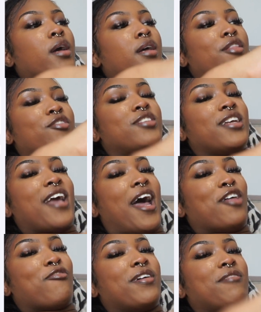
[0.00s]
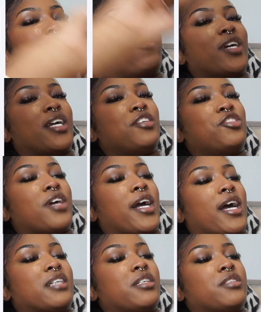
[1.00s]
There's a gallery for each, I
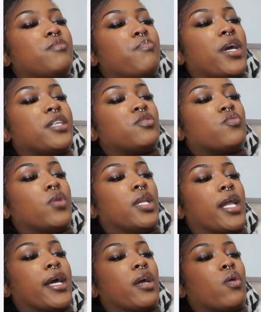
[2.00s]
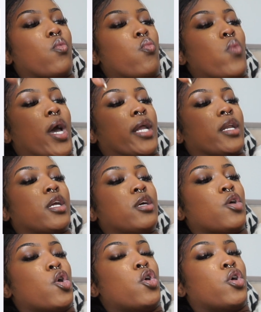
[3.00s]
guess it's based on like when
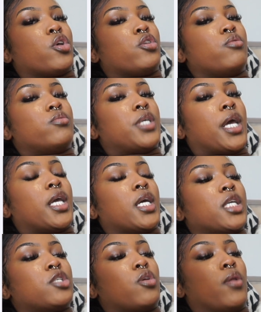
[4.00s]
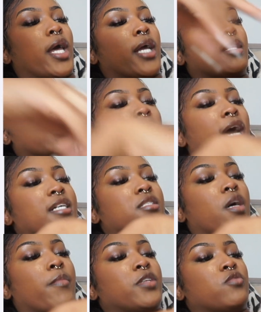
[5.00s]
you take it. So like the last
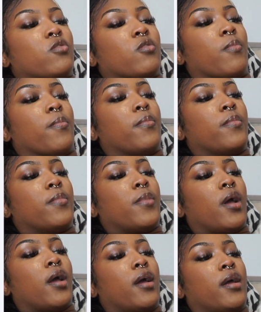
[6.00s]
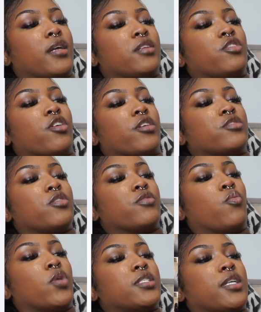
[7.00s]
time I took them is there, so
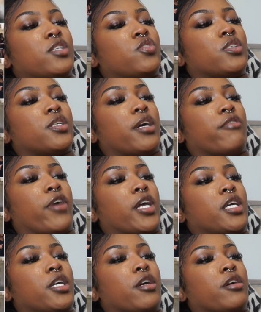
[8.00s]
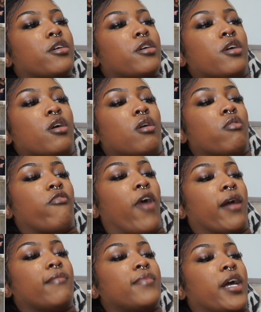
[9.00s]
the ones that I took today are right here,
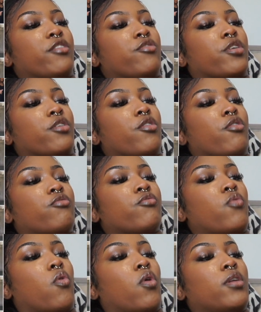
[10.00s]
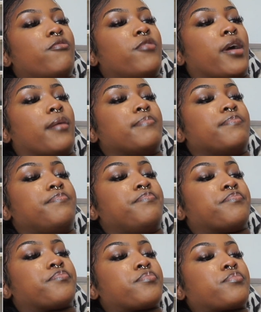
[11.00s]
right? And you can go through all of them
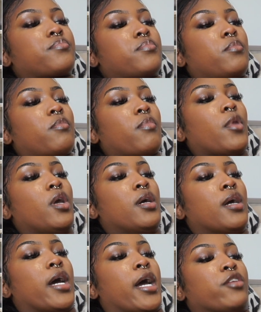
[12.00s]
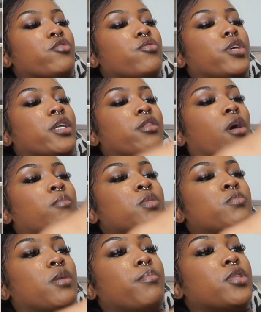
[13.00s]
and you can thumbs
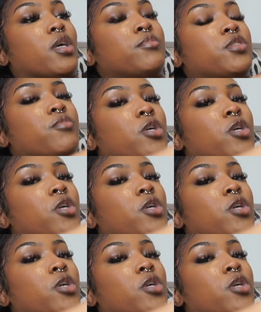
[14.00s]
them up, thumbs them